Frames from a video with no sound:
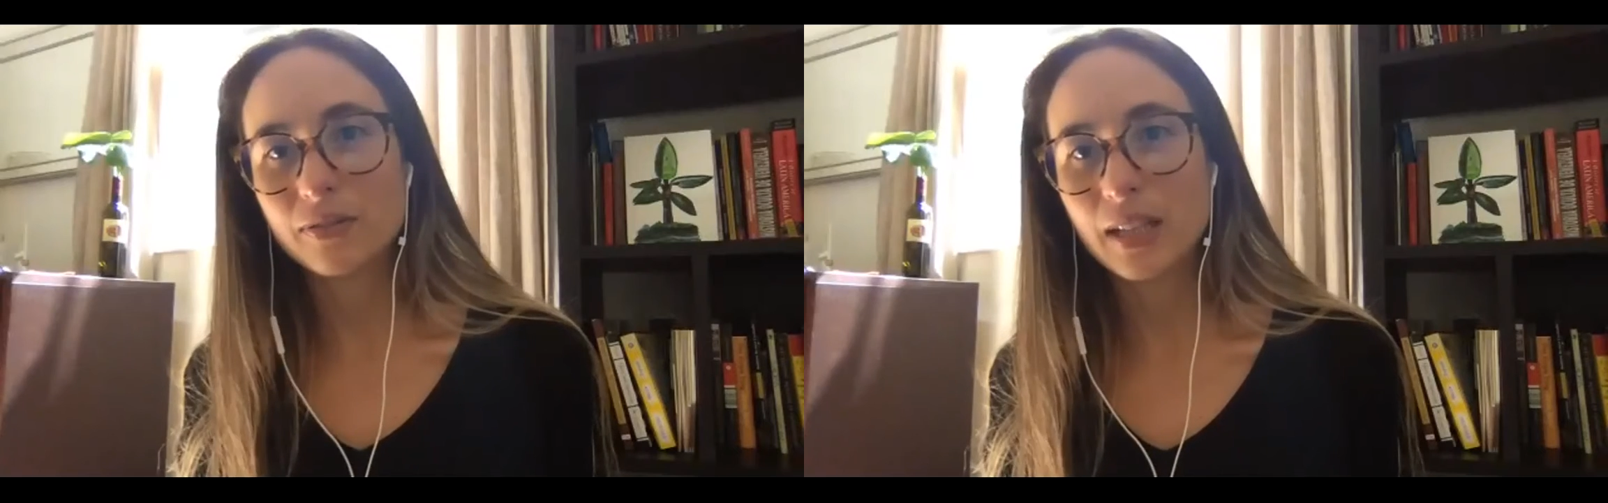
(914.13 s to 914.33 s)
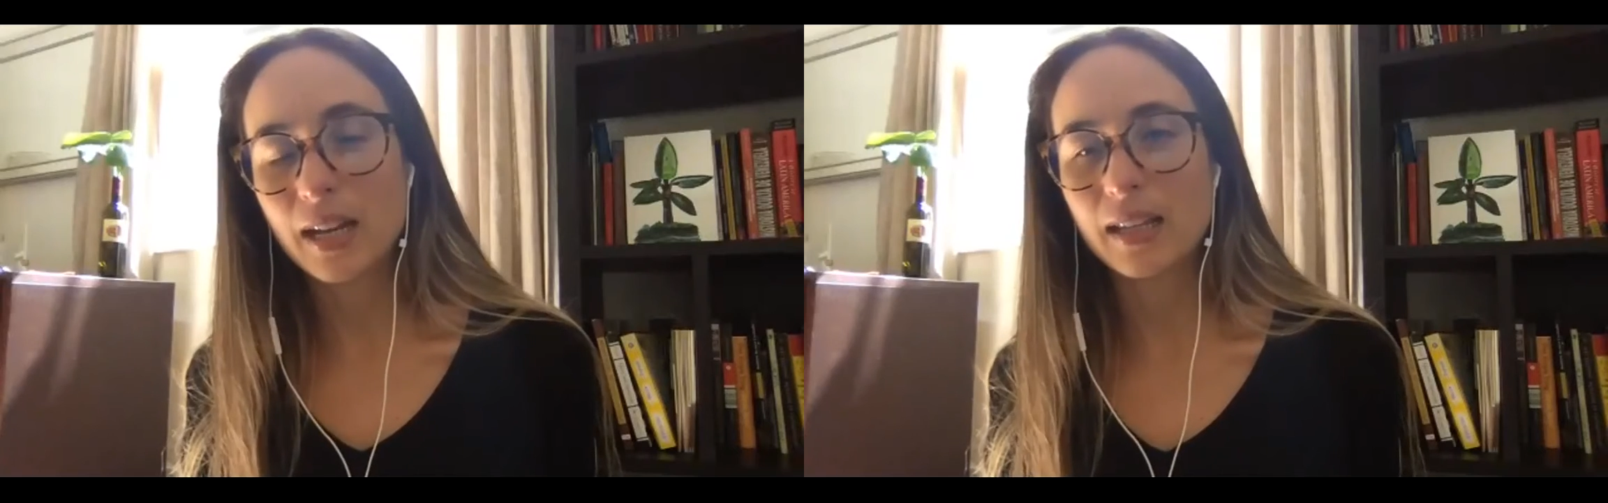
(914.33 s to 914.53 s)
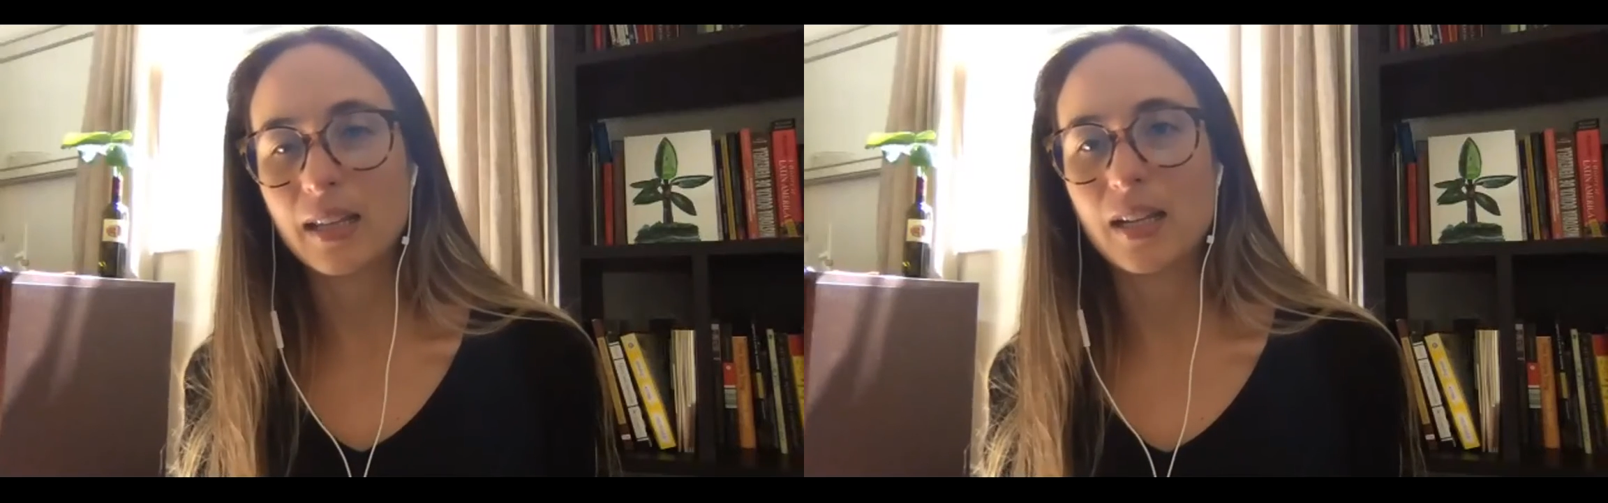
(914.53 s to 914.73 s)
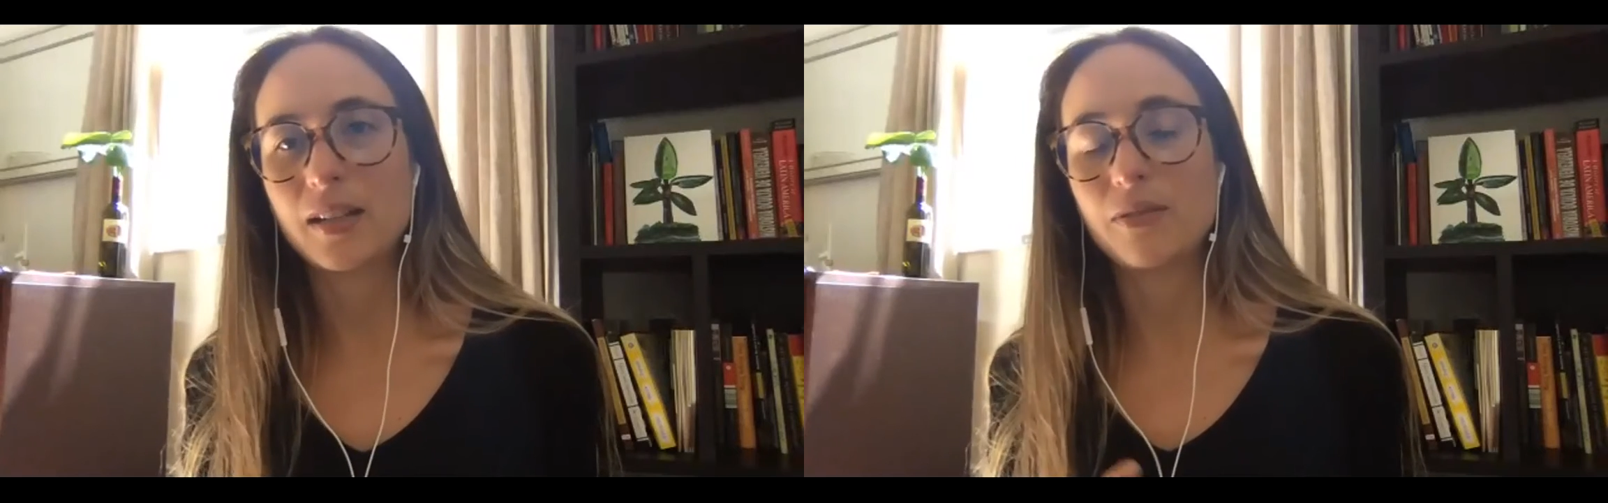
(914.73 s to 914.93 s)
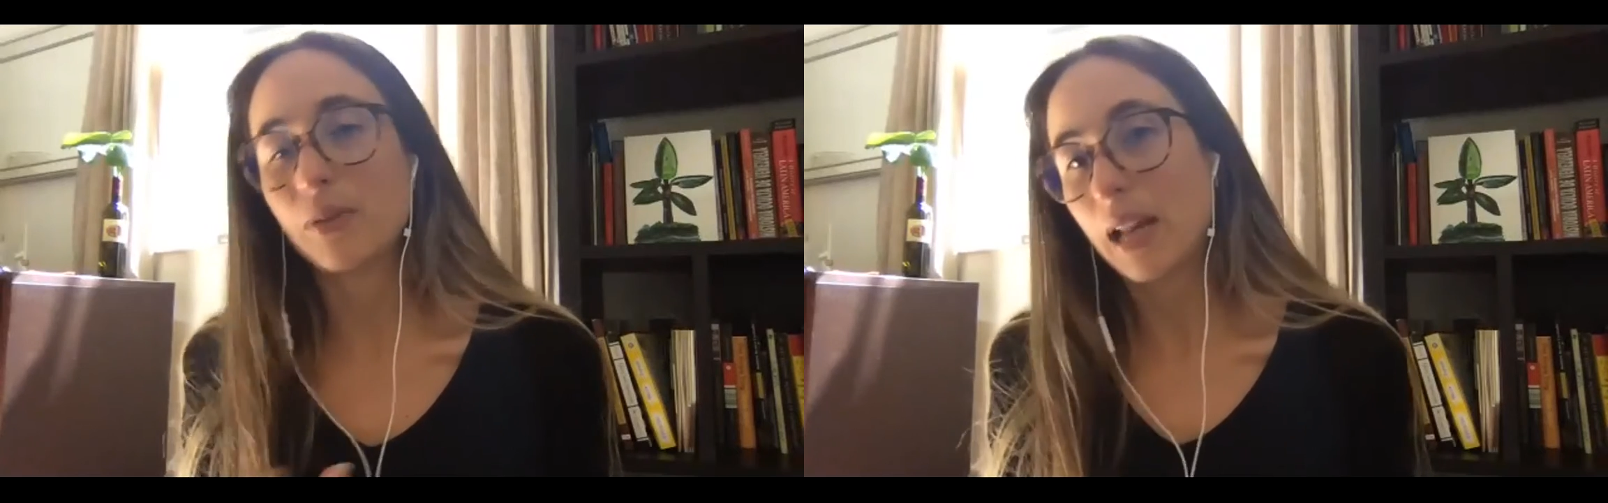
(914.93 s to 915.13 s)
that I
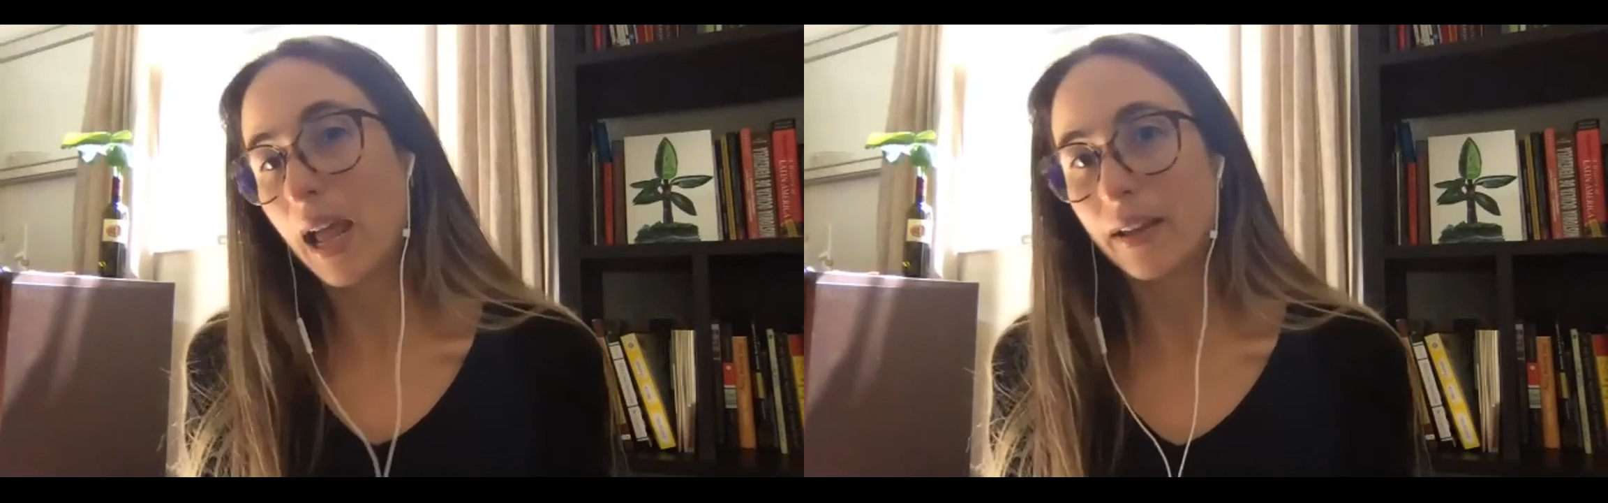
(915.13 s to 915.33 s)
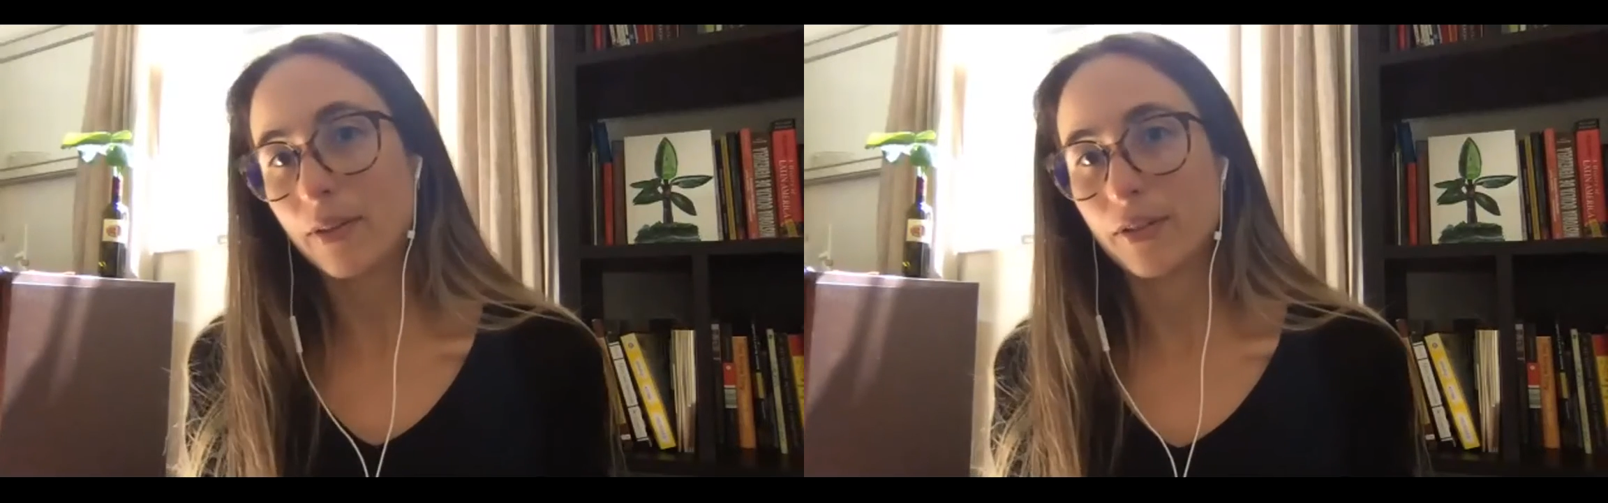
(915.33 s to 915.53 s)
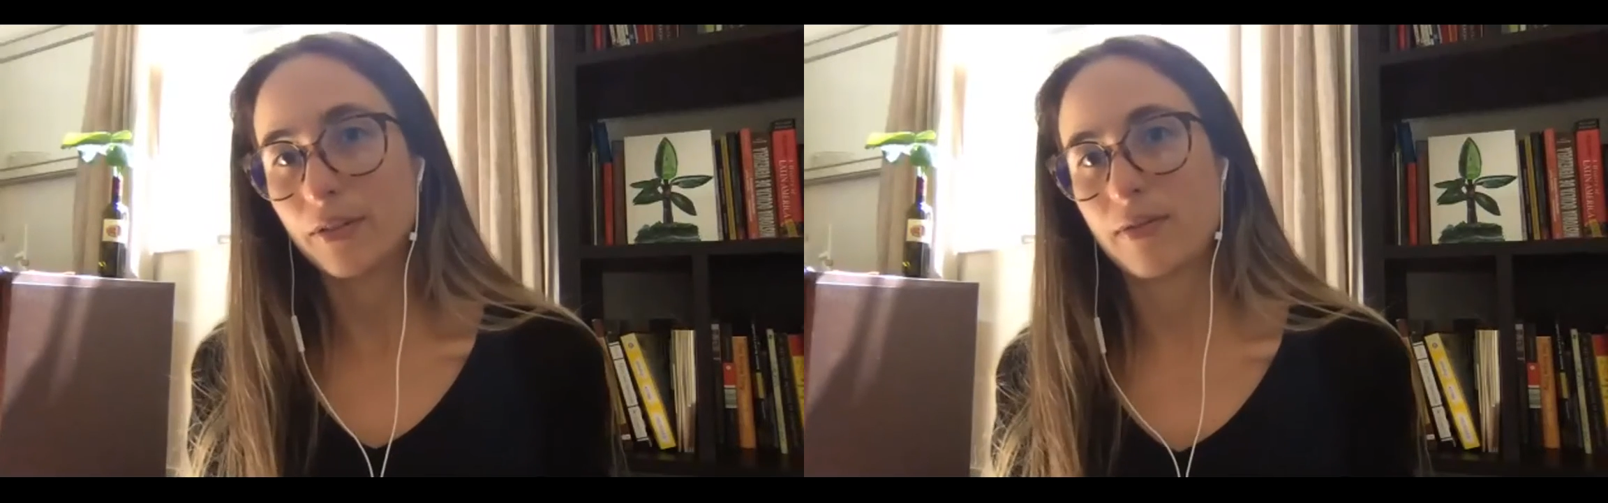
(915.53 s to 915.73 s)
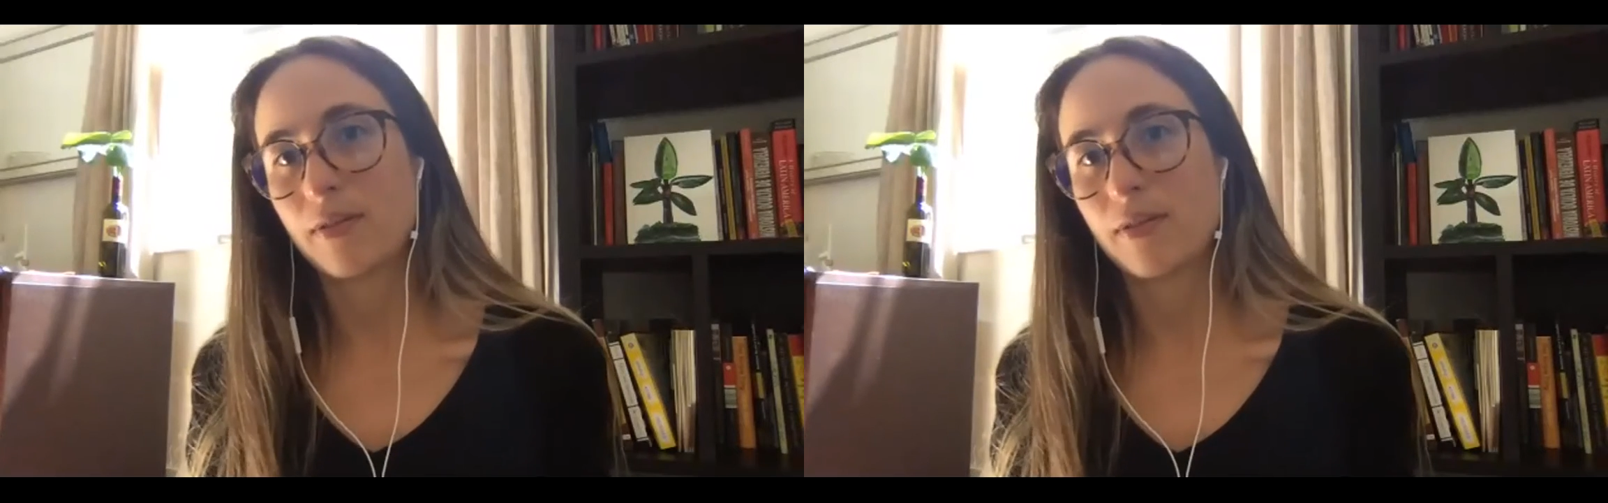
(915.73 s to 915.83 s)
can rely on.